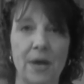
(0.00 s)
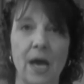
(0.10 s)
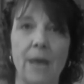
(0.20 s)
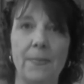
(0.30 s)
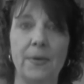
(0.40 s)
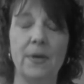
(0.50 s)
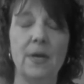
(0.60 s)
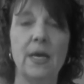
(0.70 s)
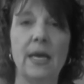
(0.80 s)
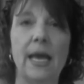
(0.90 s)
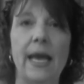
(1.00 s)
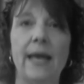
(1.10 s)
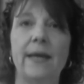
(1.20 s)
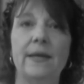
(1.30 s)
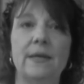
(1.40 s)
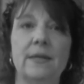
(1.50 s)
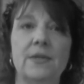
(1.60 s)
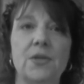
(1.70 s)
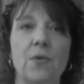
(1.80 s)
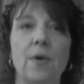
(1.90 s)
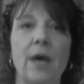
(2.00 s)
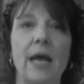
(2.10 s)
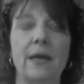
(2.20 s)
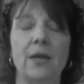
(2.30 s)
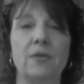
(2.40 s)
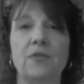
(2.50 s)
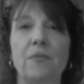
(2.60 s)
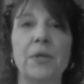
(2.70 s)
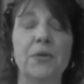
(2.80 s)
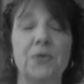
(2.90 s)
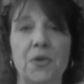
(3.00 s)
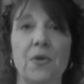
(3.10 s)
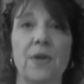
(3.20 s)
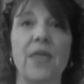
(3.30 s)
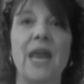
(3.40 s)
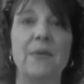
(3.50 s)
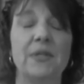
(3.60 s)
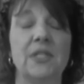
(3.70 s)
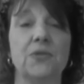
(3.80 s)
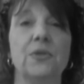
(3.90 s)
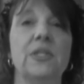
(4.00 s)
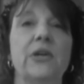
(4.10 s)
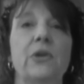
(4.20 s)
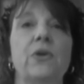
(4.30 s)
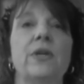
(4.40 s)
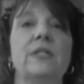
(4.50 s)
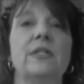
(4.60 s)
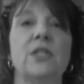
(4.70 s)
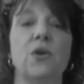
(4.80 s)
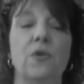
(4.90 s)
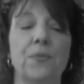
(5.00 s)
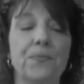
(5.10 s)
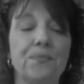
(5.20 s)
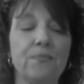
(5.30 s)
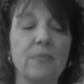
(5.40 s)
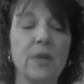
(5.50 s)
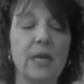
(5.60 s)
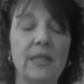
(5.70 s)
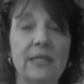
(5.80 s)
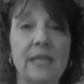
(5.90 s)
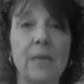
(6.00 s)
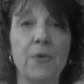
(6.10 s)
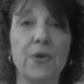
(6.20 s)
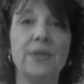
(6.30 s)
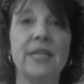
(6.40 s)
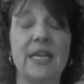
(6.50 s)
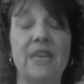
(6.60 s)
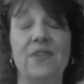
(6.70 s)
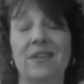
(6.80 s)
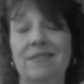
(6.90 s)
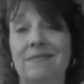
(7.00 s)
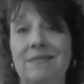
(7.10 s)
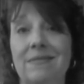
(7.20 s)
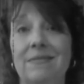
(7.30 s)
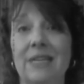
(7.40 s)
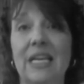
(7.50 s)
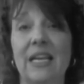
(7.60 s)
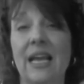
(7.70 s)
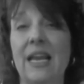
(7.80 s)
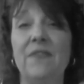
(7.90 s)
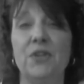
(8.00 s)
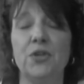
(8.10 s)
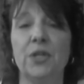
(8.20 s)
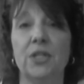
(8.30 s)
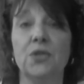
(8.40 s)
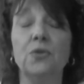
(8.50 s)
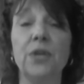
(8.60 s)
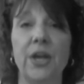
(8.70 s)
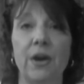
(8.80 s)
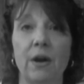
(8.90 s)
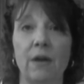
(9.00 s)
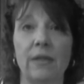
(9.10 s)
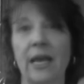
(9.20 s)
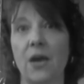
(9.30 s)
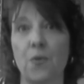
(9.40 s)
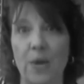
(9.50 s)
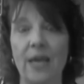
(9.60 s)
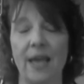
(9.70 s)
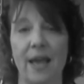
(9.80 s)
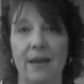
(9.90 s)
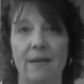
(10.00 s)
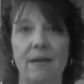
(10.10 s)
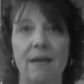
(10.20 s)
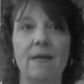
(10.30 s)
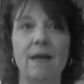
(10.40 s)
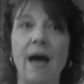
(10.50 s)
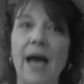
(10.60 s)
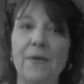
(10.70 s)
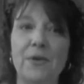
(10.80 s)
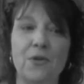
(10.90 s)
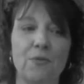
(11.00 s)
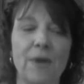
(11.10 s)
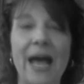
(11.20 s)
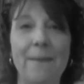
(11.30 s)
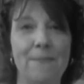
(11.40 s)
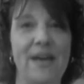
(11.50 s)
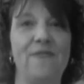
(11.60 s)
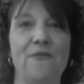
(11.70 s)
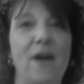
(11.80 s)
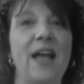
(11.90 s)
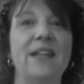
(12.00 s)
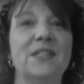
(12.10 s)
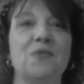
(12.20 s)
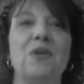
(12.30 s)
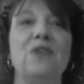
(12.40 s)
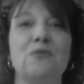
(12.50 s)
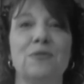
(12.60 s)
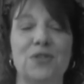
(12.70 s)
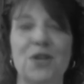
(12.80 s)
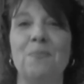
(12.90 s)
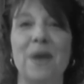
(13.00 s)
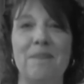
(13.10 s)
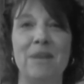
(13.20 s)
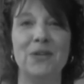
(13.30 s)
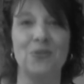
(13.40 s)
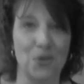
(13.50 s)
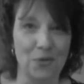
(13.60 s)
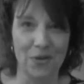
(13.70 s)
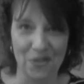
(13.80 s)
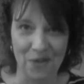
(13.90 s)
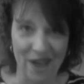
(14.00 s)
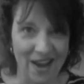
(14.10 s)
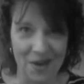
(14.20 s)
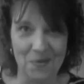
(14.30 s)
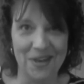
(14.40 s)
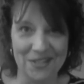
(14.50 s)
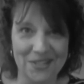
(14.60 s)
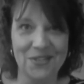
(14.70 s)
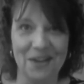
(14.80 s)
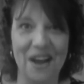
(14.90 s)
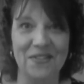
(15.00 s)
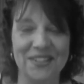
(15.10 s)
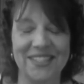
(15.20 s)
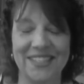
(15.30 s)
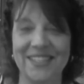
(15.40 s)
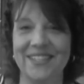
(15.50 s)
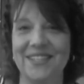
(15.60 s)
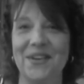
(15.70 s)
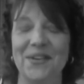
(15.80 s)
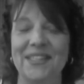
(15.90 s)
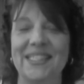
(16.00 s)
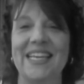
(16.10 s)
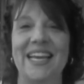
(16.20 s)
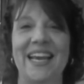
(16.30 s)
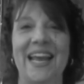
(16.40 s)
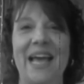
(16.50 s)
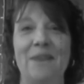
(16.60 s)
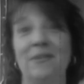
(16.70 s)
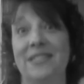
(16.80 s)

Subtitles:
up. And so, I was familiar with New York. And then I went to school at Sarah Lawrence. And so in the summers and even during the school year, like on a weekend, I would grab my friends and we'd jump on Metro North train and we'd travel to New York City and I would